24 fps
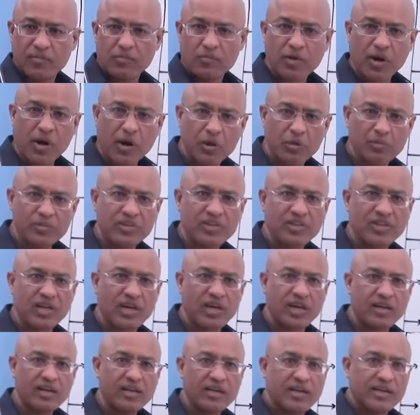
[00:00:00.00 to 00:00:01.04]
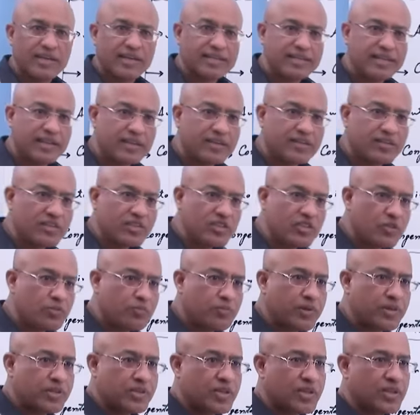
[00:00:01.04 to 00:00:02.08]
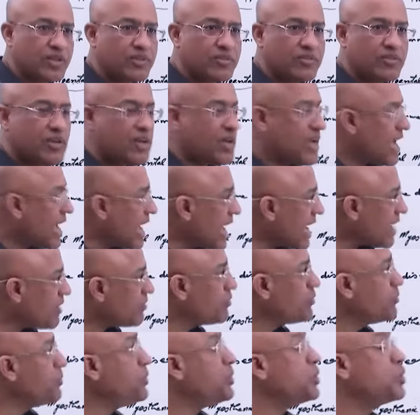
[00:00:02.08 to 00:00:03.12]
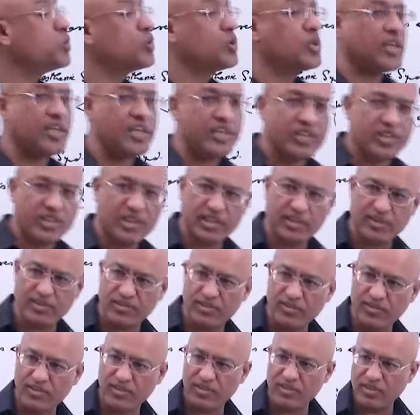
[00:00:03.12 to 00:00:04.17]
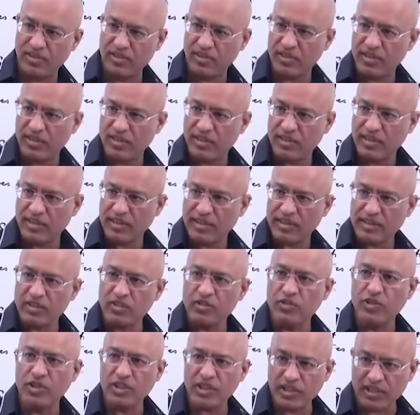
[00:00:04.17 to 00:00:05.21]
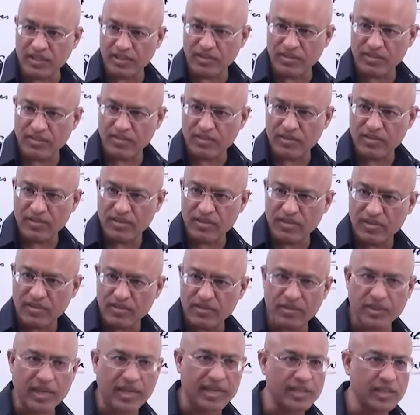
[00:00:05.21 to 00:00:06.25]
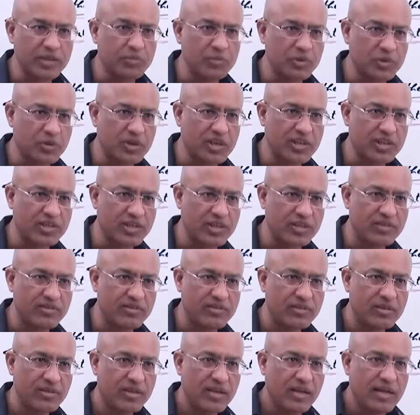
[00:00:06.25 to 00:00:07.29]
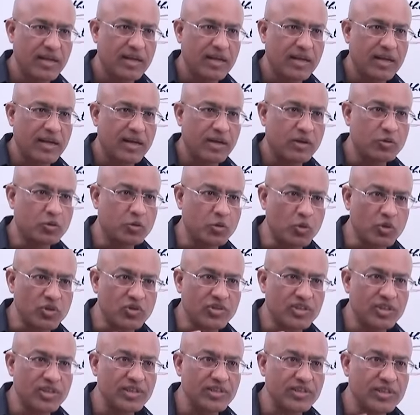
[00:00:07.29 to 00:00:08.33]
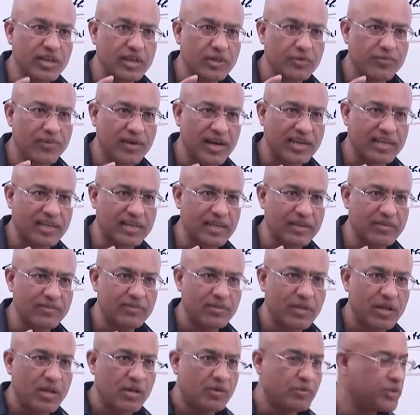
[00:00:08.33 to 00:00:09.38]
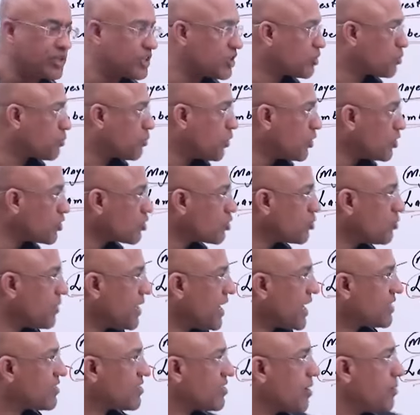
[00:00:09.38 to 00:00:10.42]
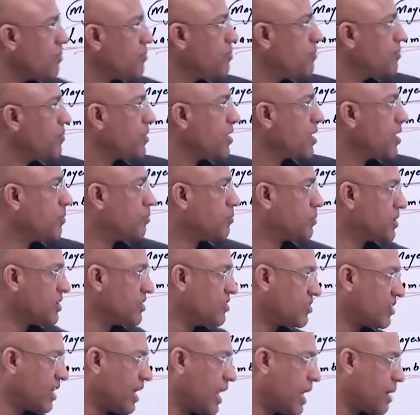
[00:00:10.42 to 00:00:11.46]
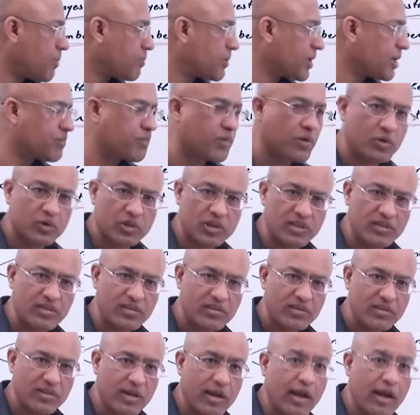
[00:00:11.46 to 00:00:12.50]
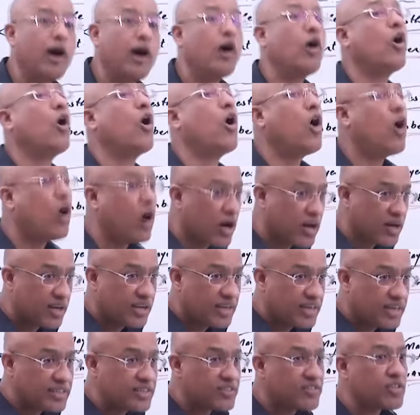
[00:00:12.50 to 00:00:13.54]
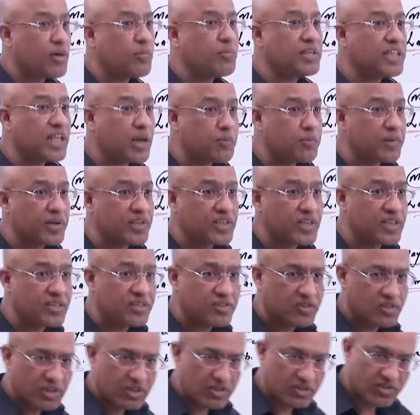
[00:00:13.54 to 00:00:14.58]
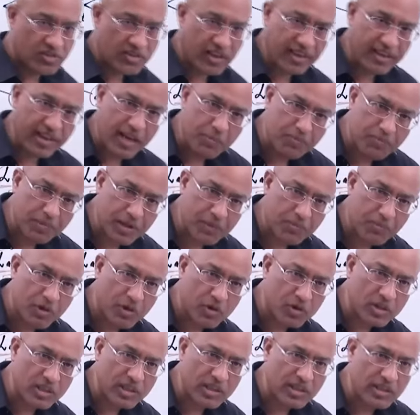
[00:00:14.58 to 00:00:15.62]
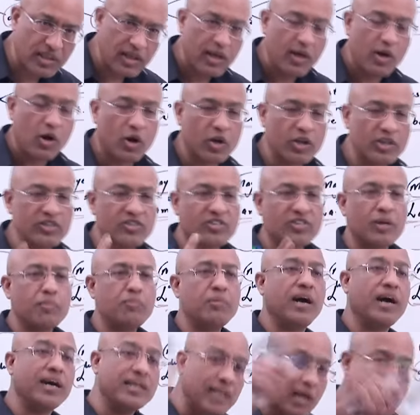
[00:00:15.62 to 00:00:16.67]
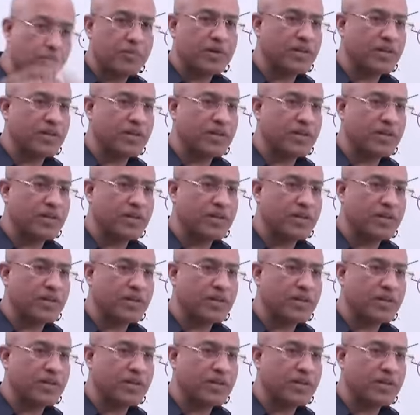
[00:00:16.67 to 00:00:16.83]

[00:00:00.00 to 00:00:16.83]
Problem is here that these patients have mutations in genes, genetic mutations. Those genes are defective which are supposed to make some presynaptic proteins, or in some other patients synaptic protein, or in some other